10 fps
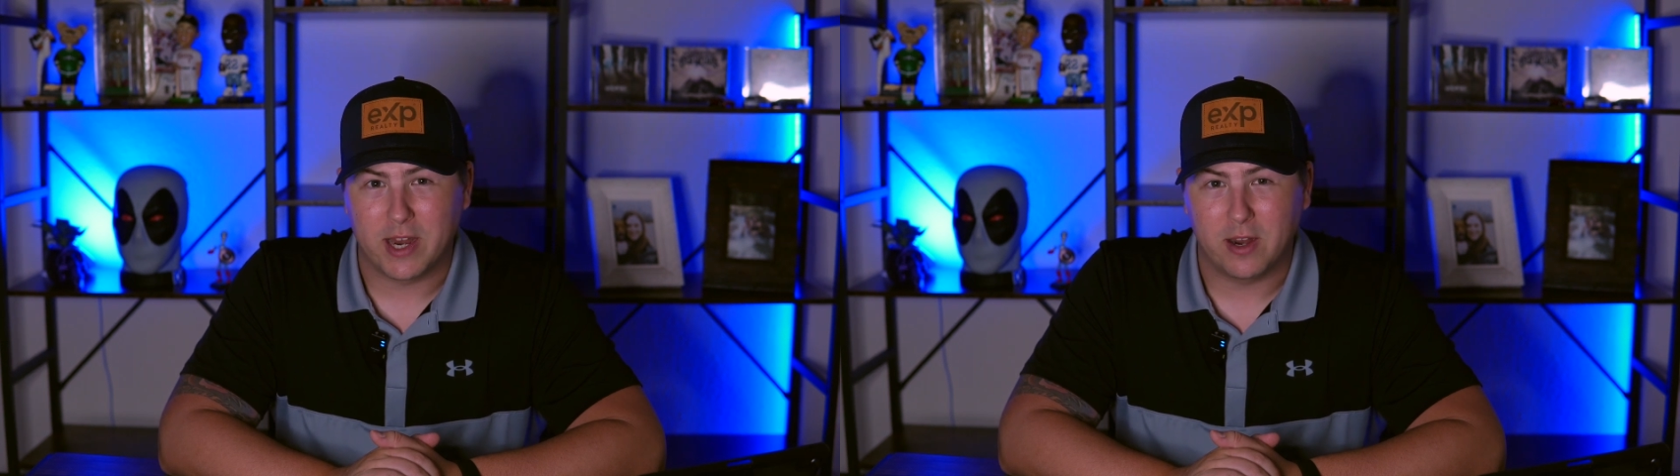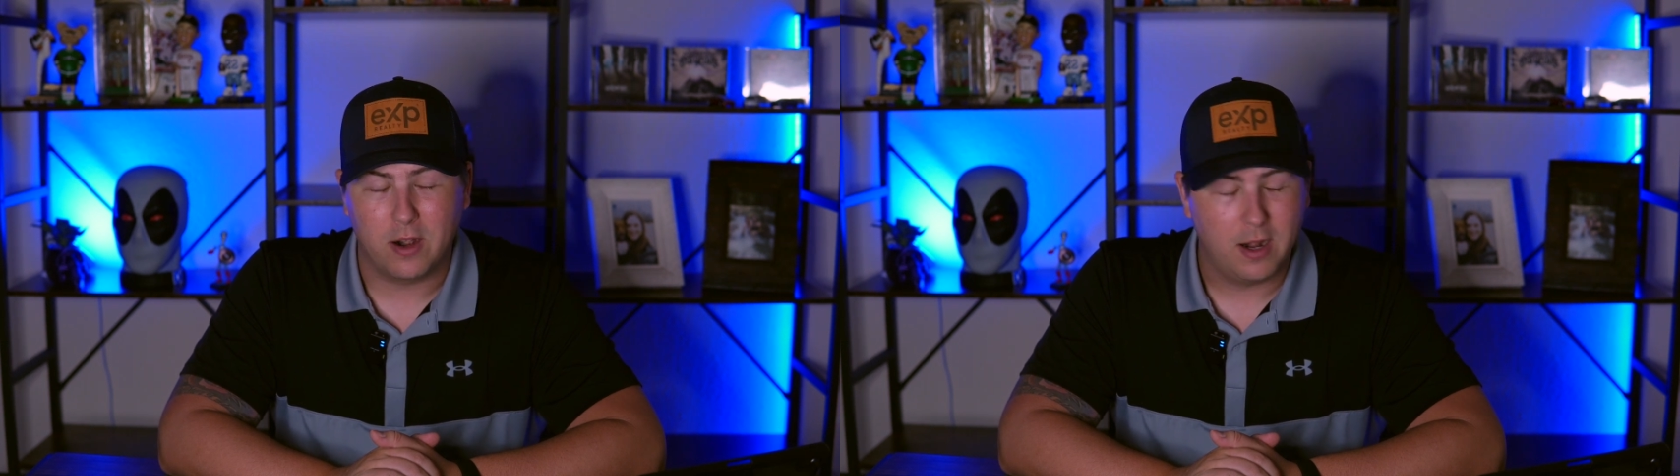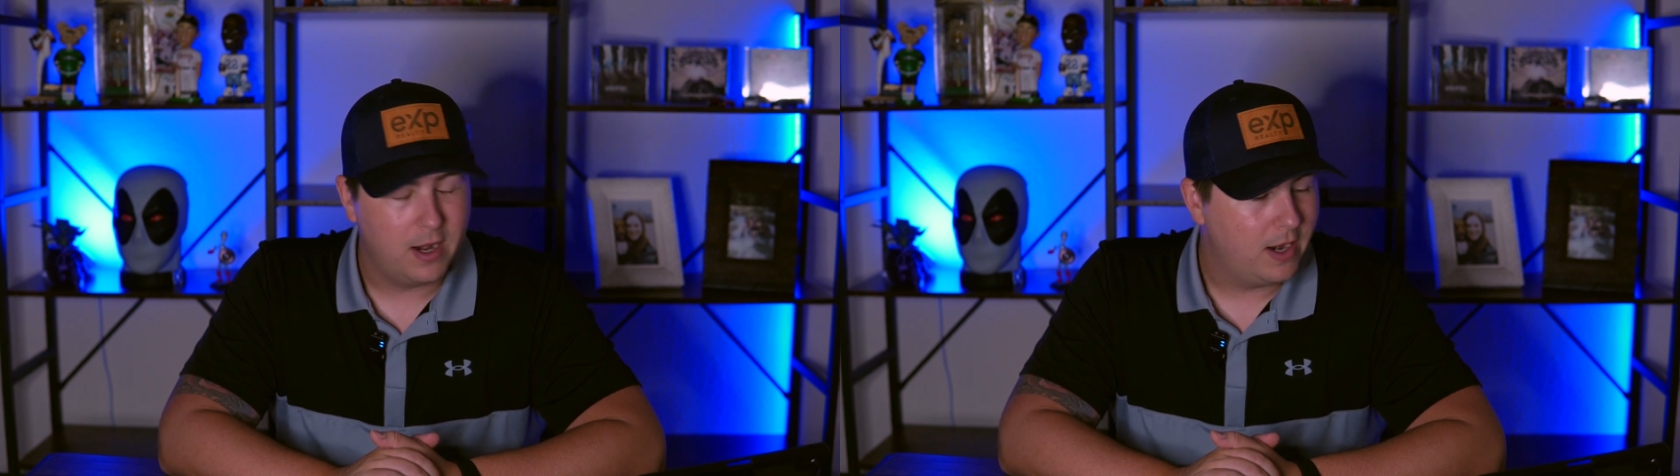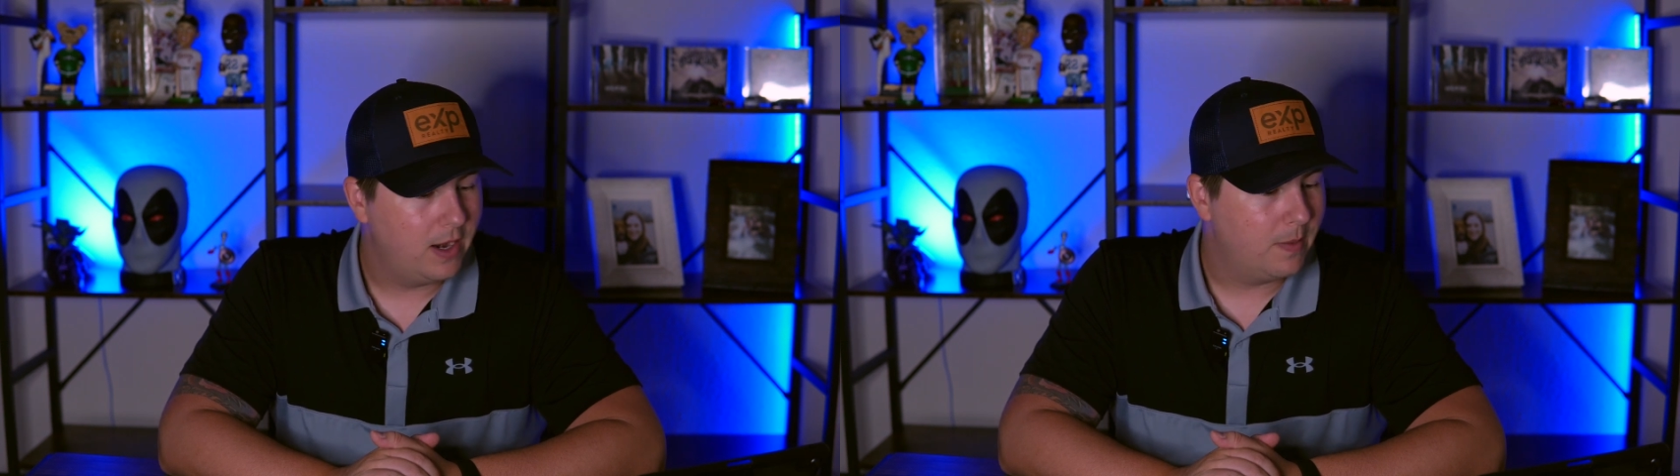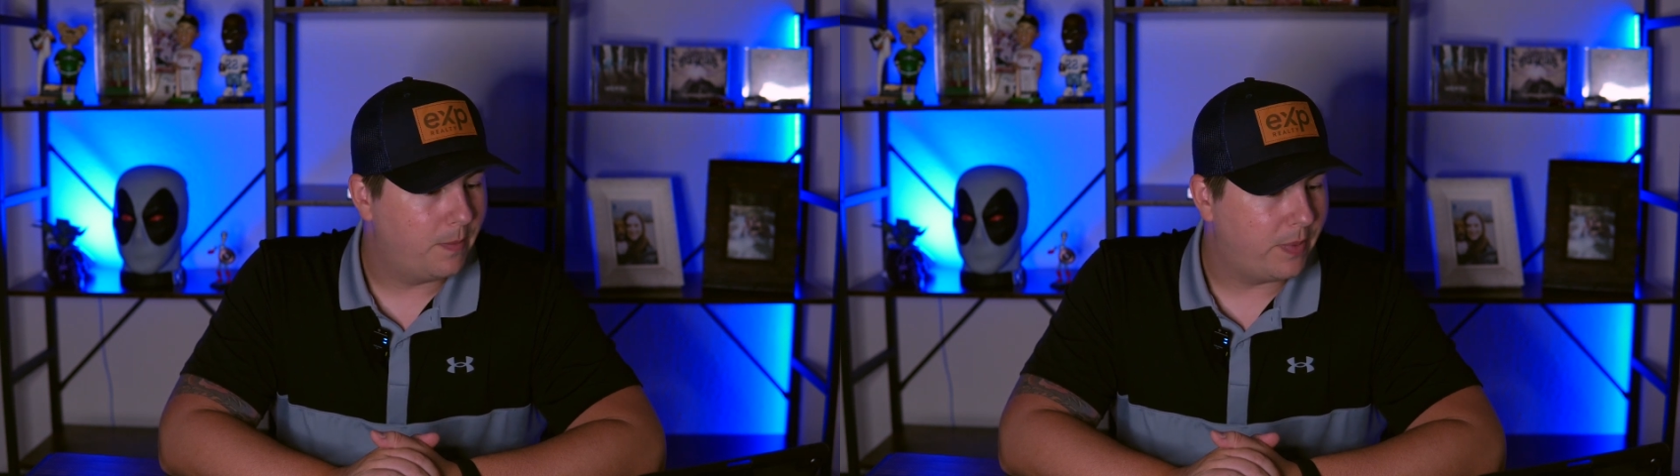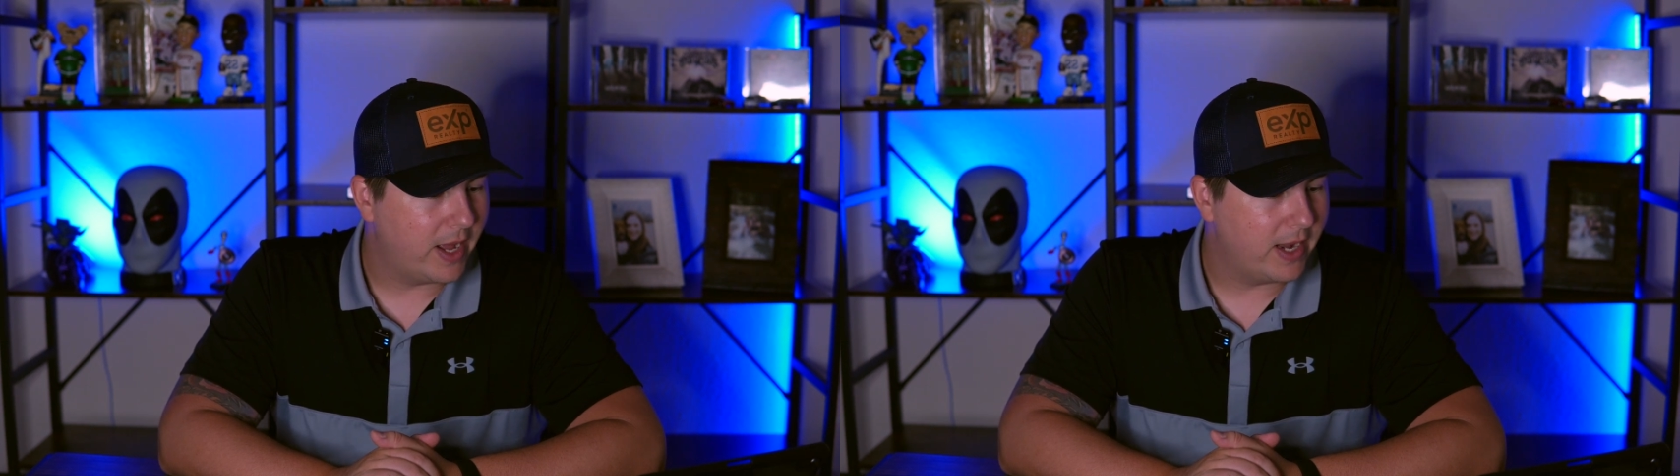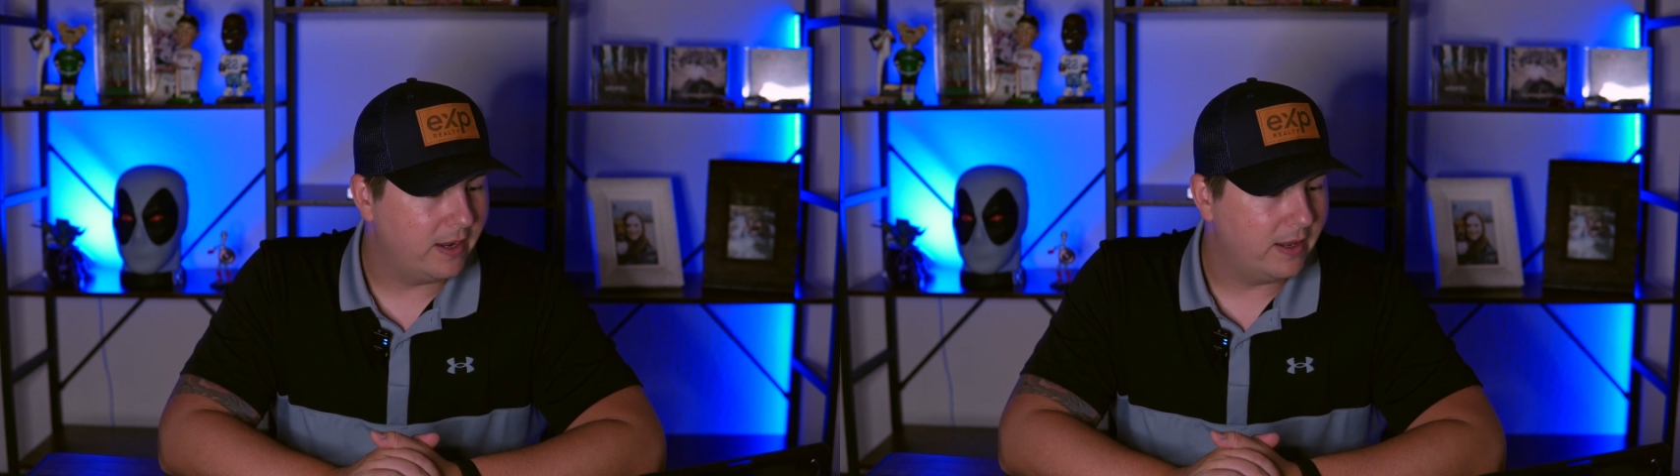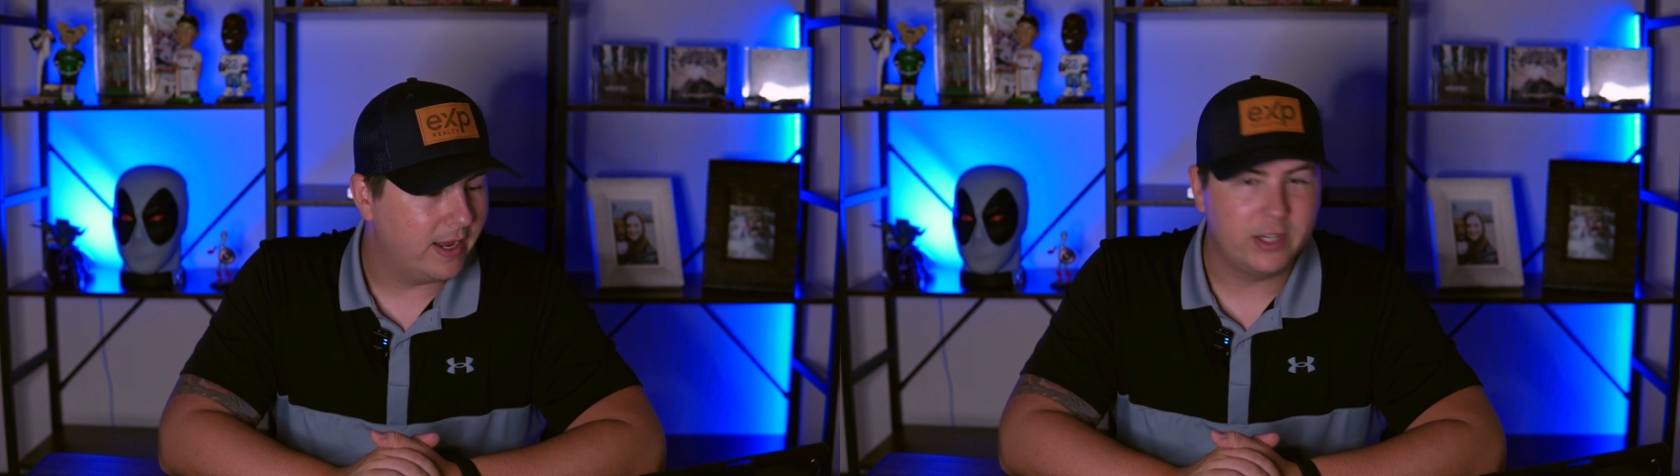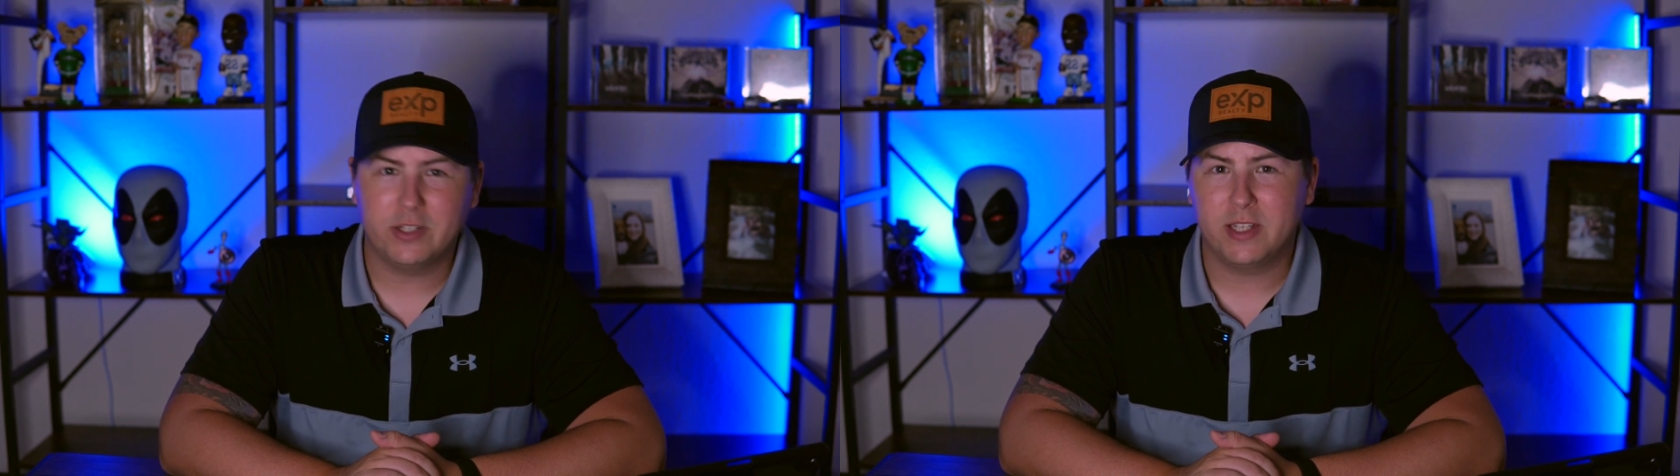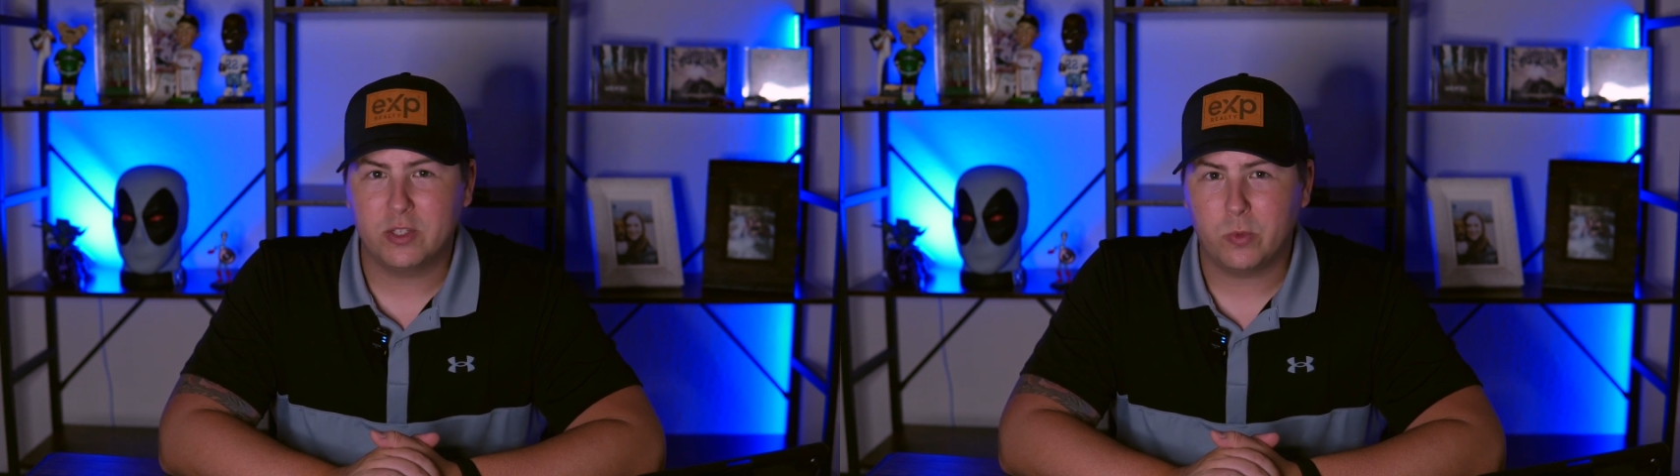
hear. But it just is